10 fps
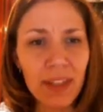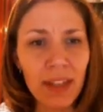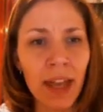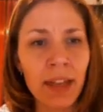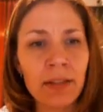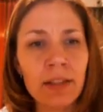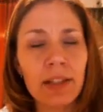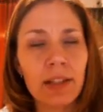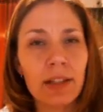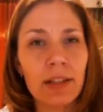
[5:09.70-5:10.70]
And
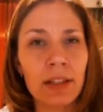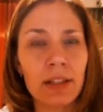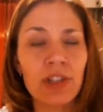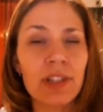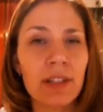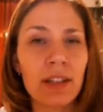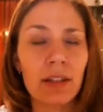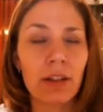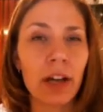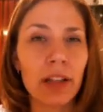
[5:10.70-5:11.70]
just
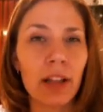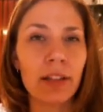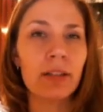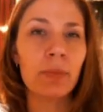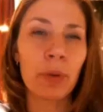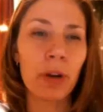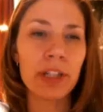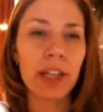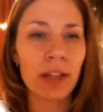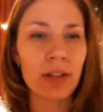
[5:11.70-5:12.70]
a guideline,
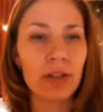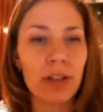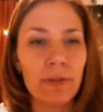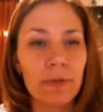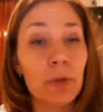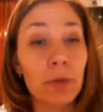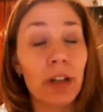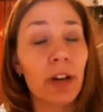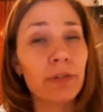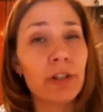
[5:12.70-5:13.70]
protein for
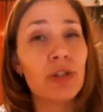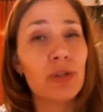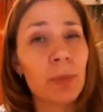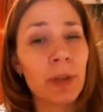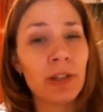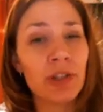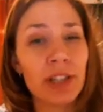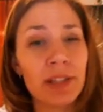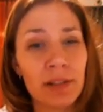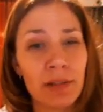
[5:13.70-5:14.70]
recovery should be
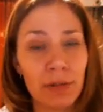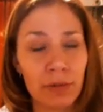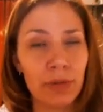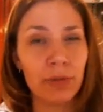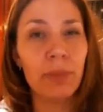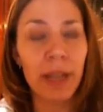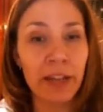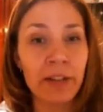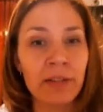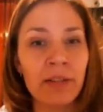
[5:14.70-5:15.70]
ingested or
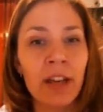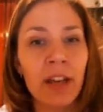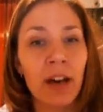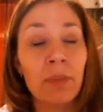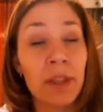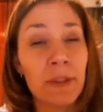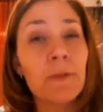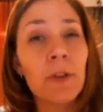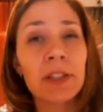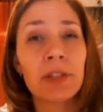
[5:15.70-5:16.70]
eaten in the
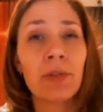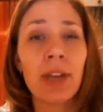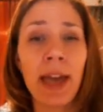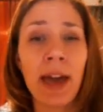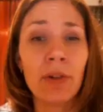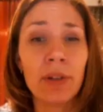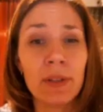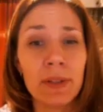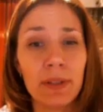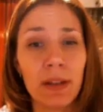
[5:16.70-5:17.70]
first 3
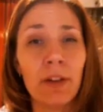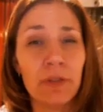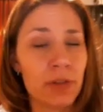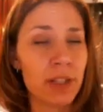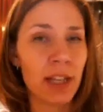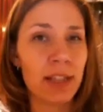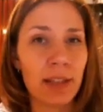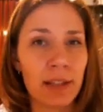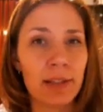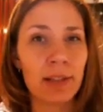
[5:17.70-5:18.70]
hours after intense
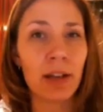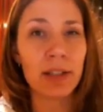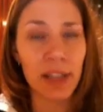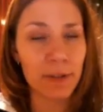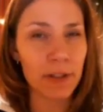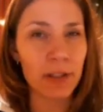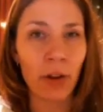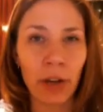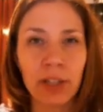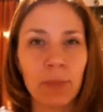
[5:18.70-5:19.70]
exercise if it's
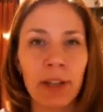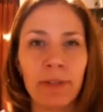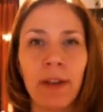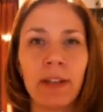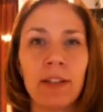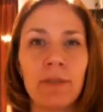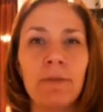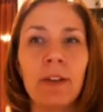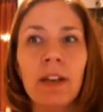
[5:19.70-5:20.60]
going to be effective.